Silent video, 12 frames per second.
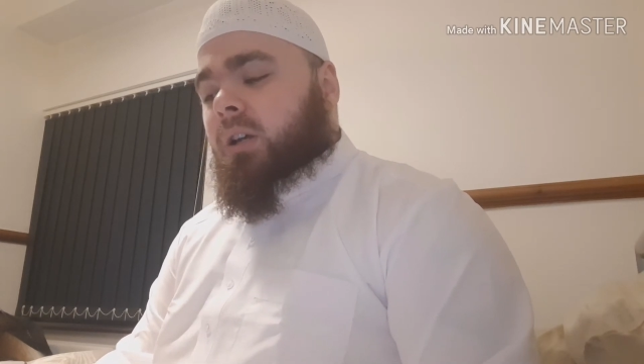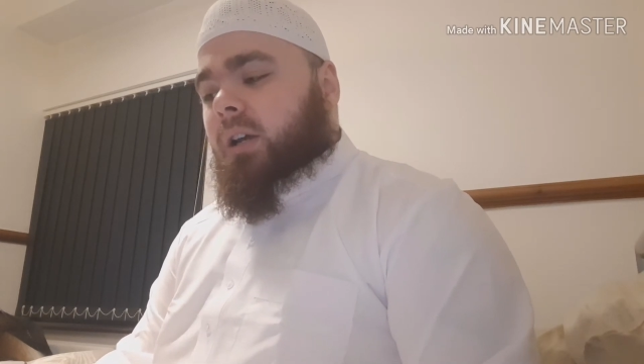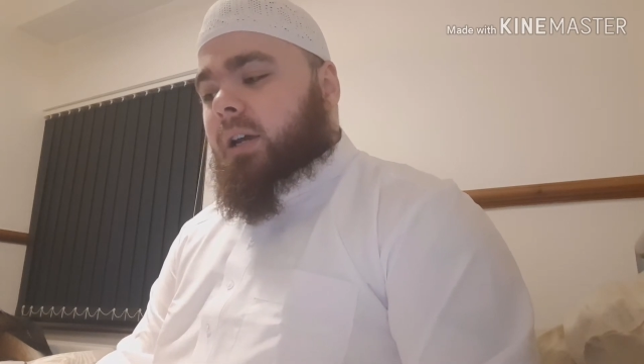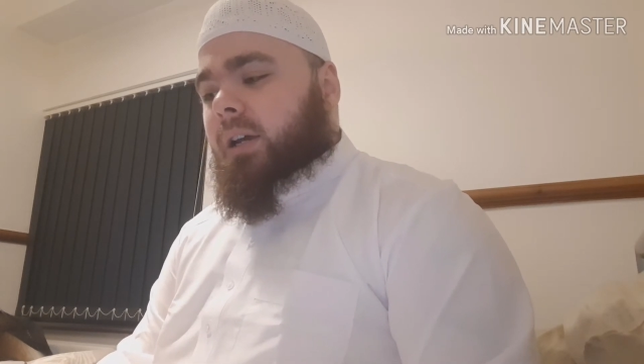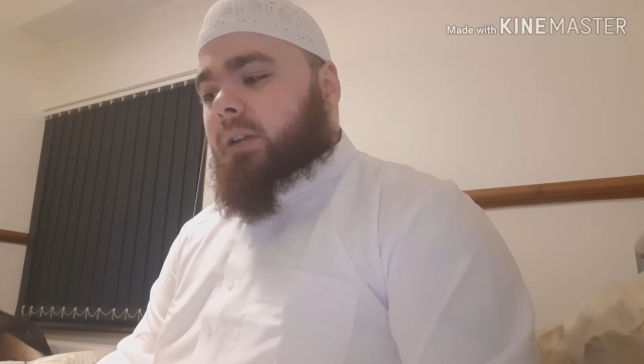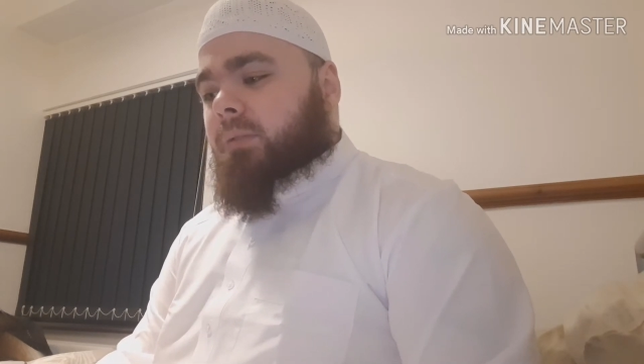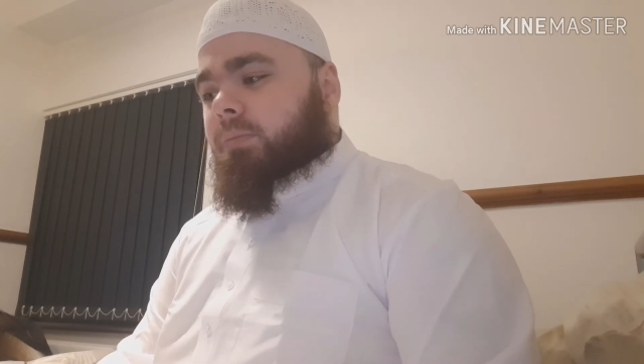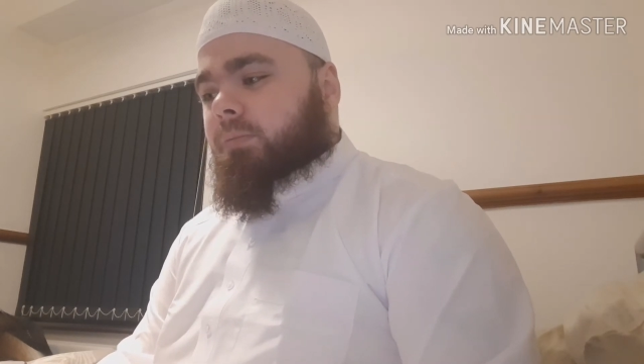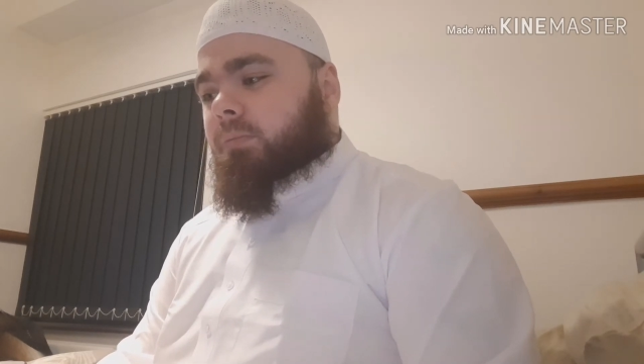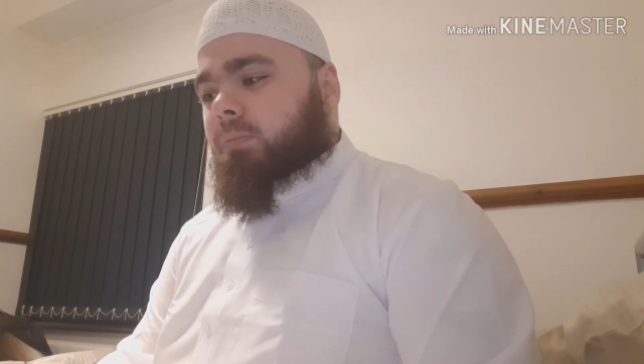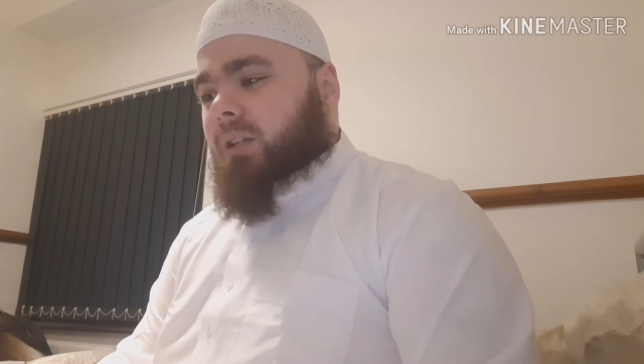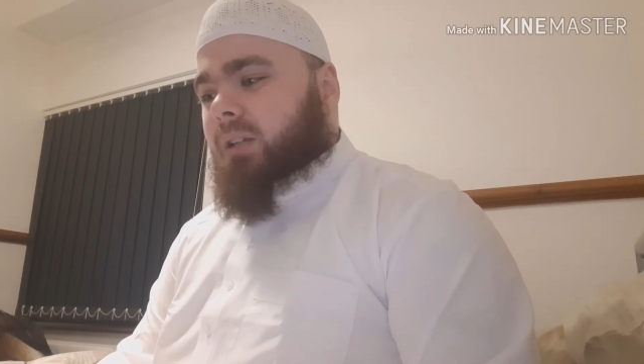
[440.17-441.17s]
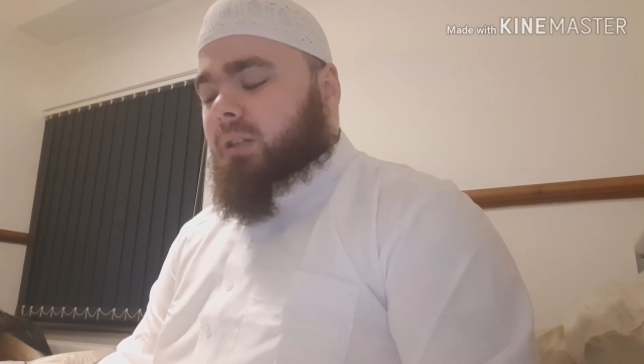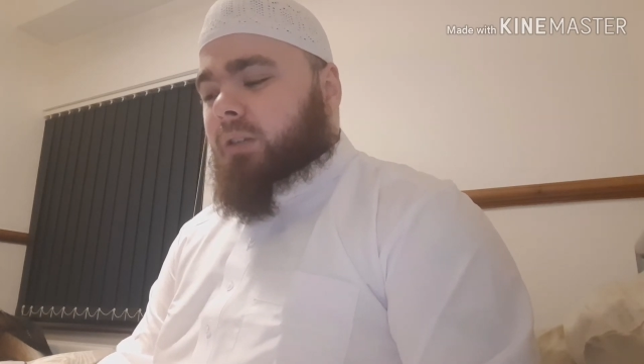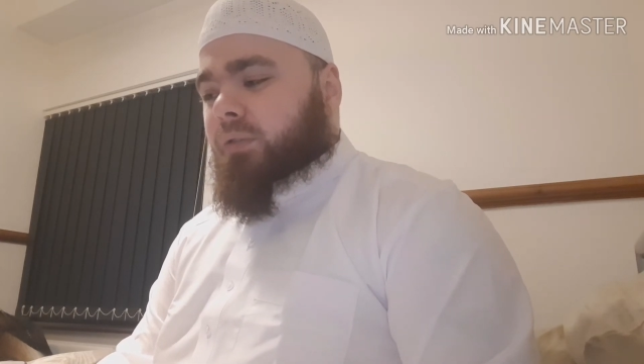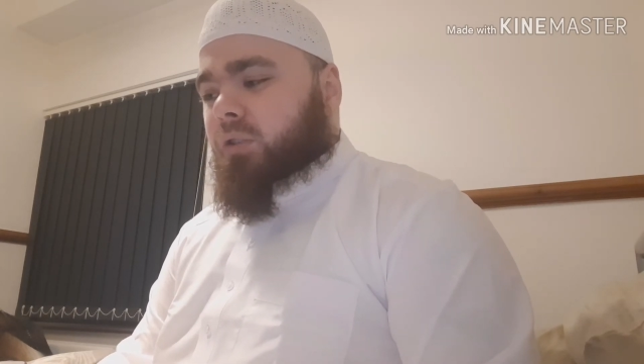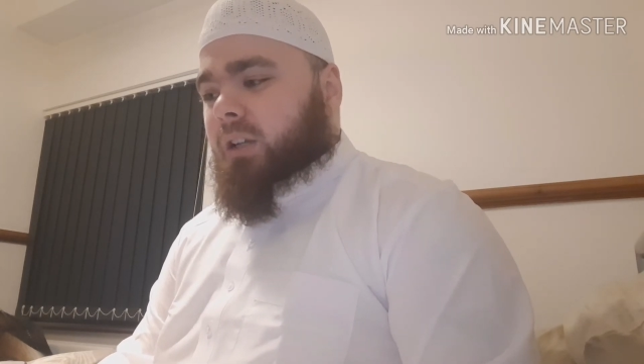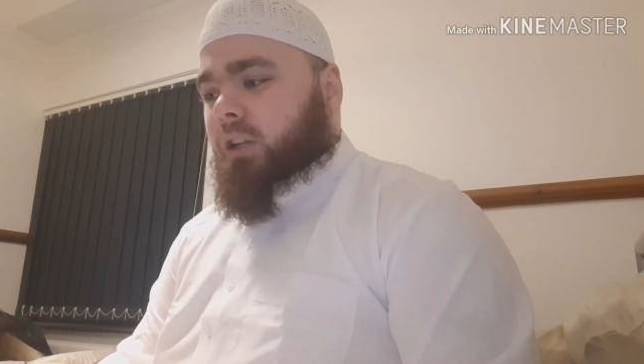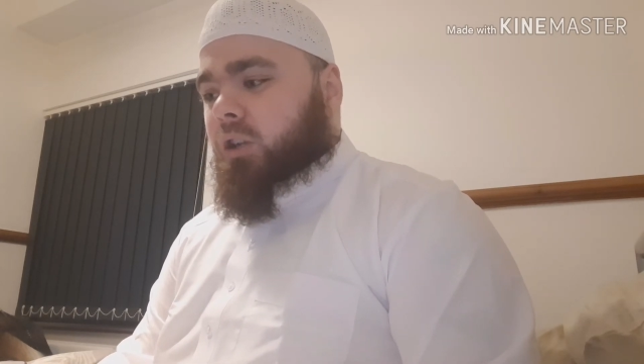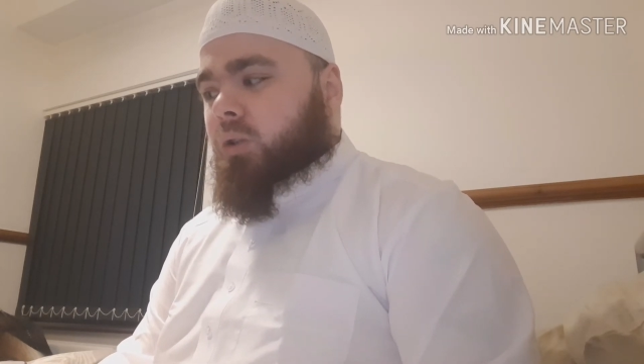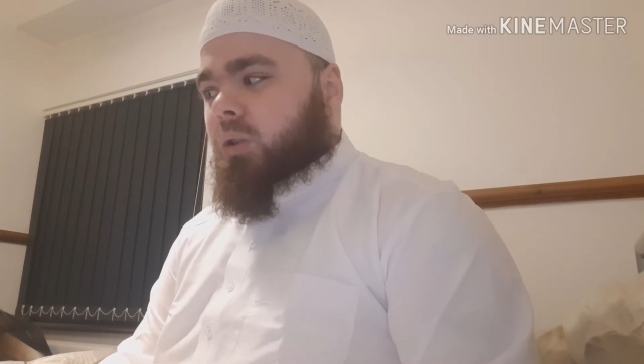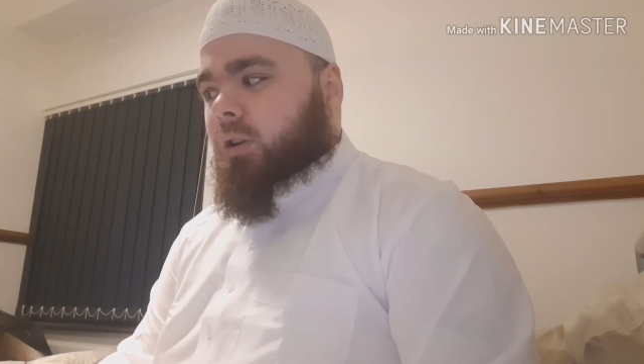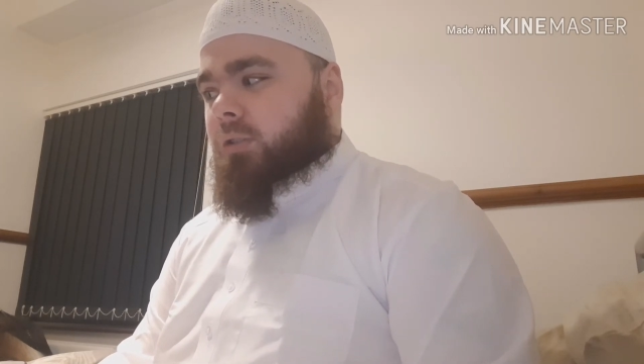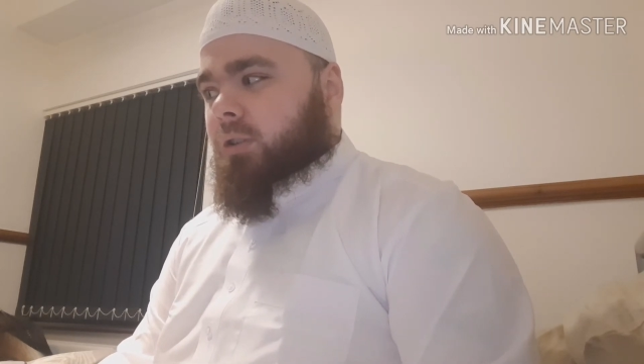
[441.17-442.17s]
And let's think for a second who
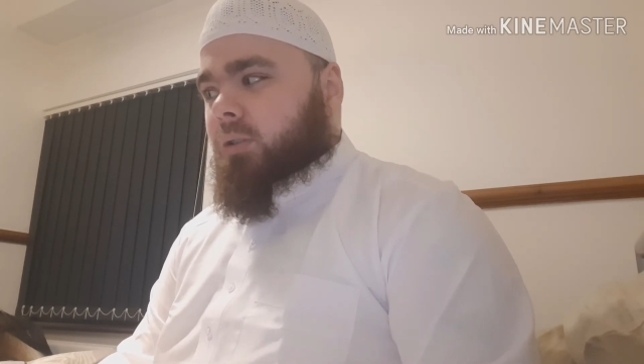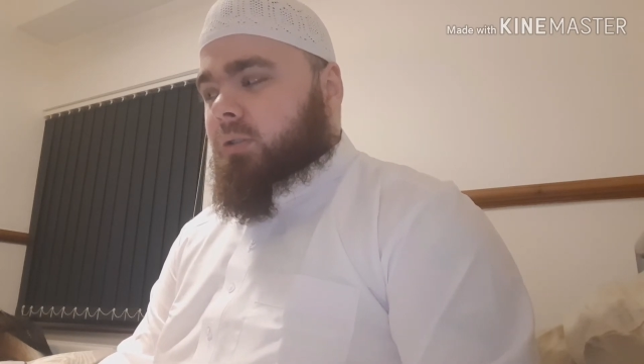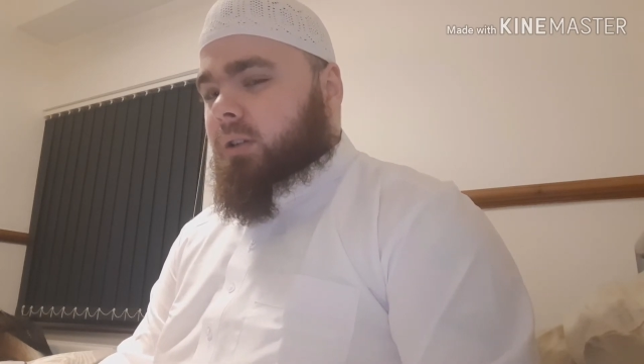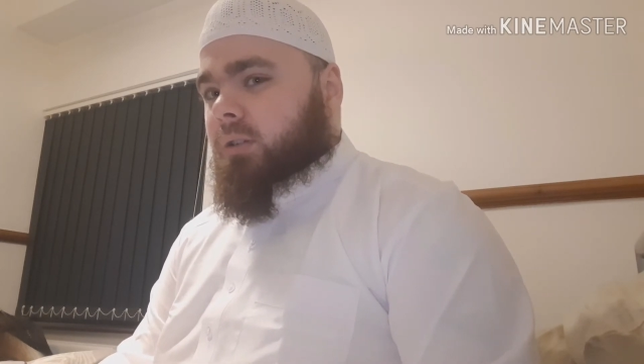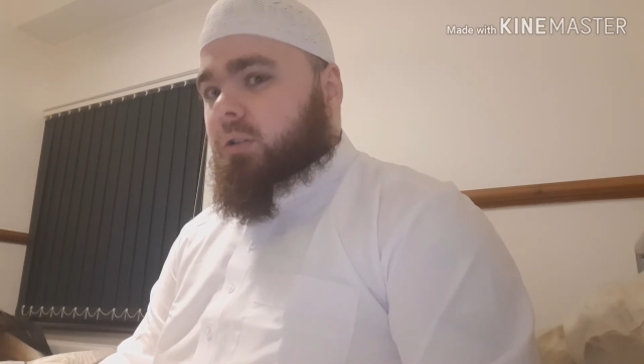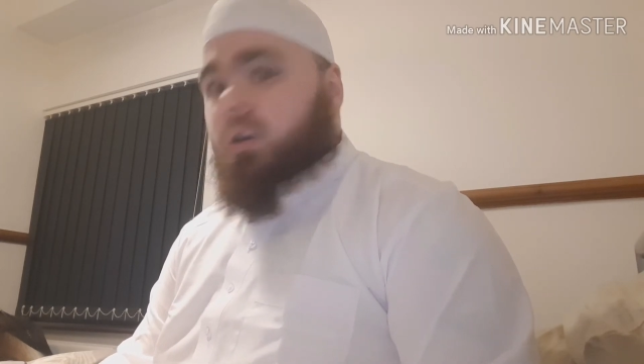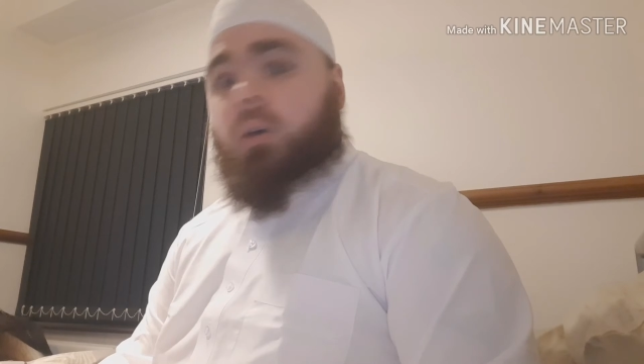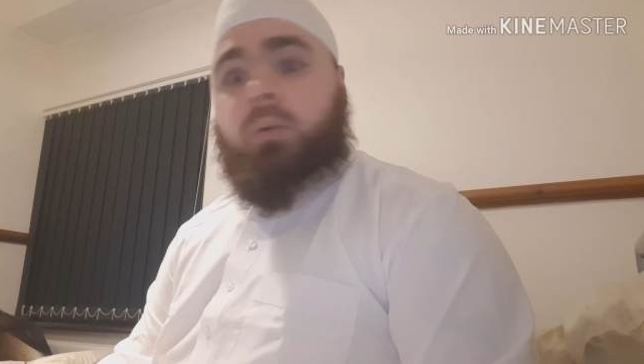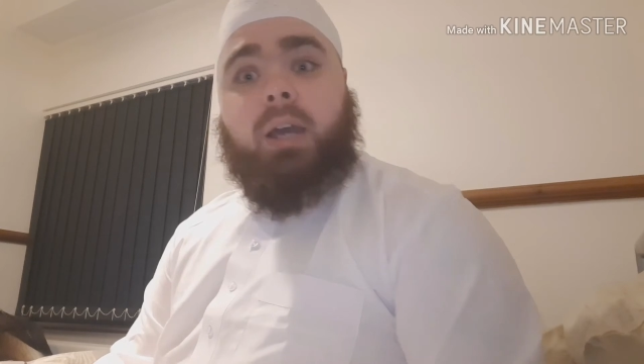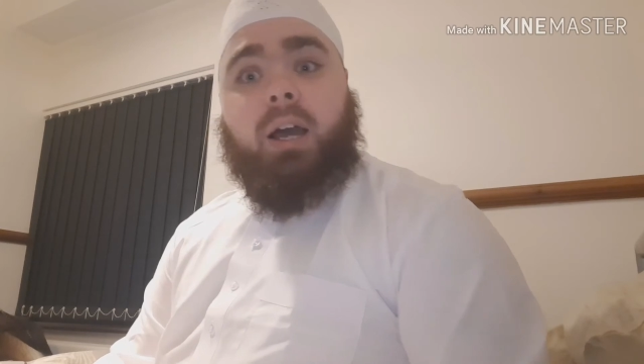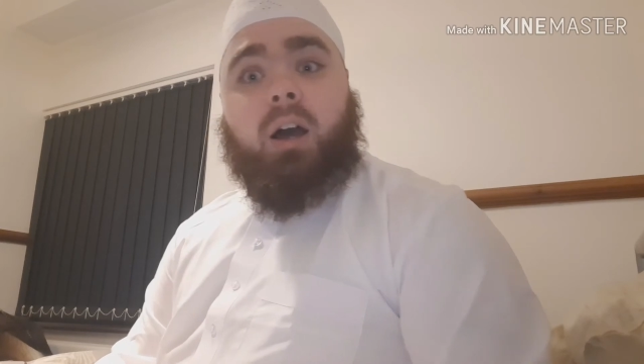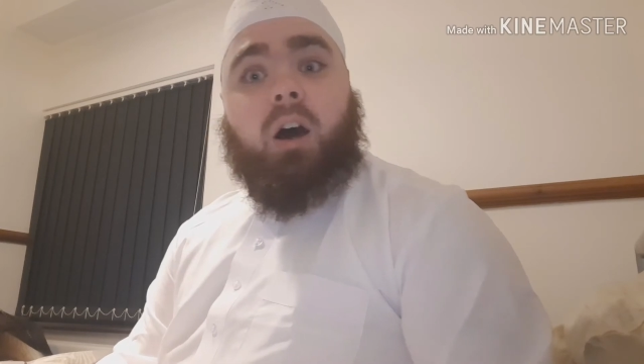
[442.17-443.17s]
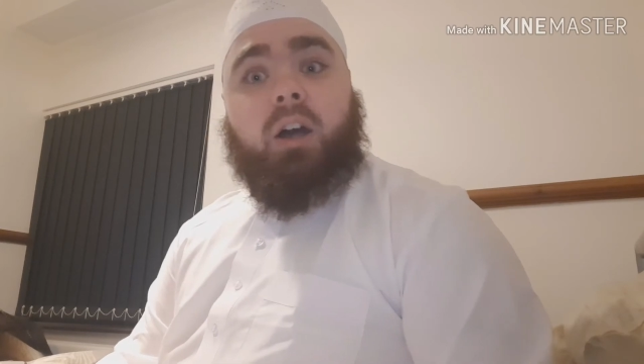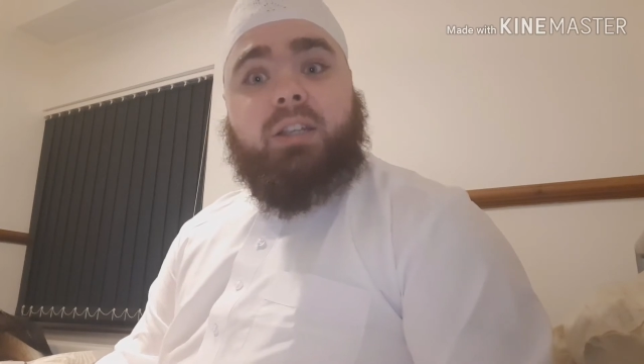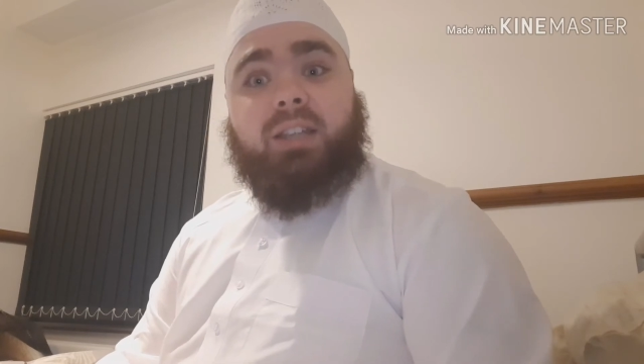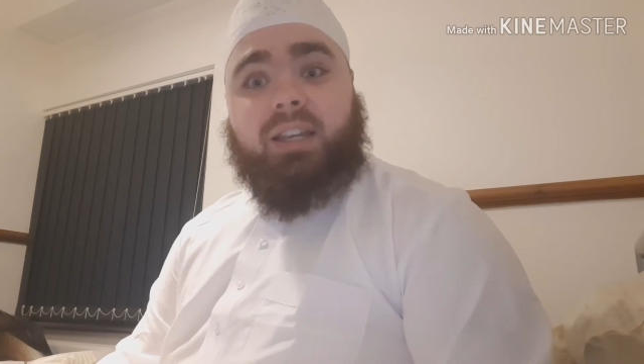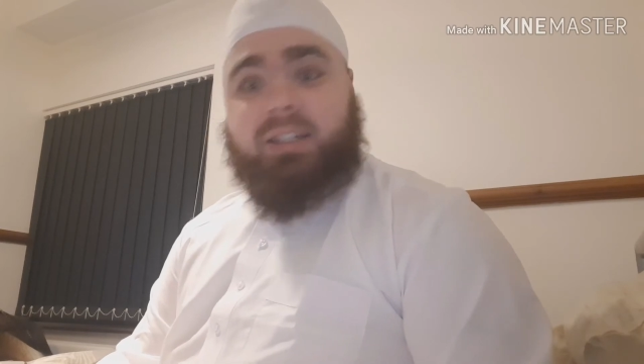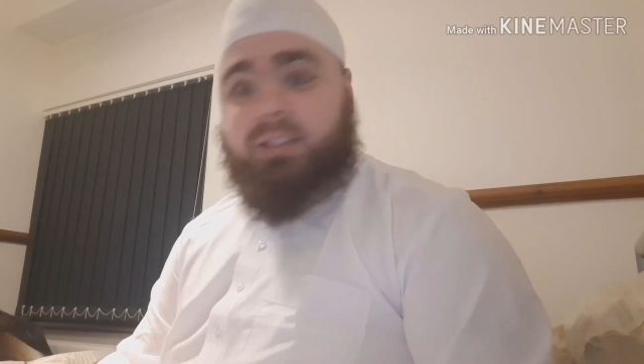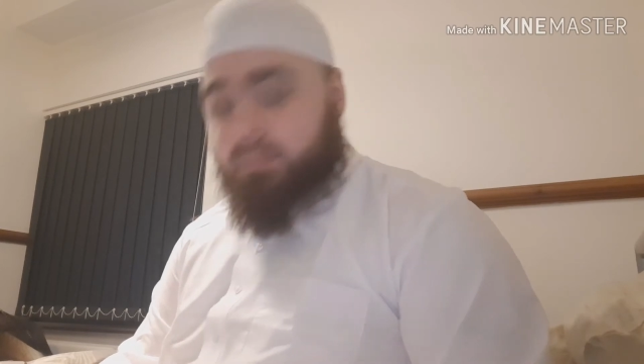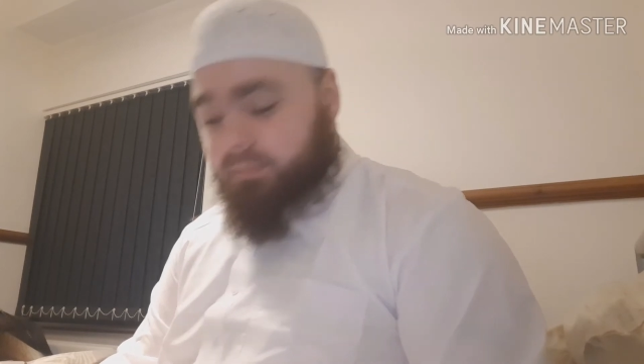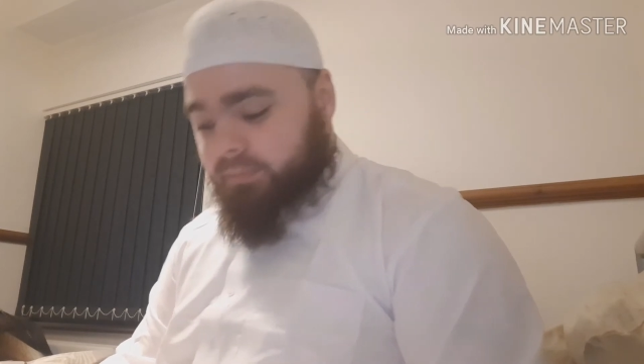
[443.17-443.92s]
does those things. Oh yeah, ISIS.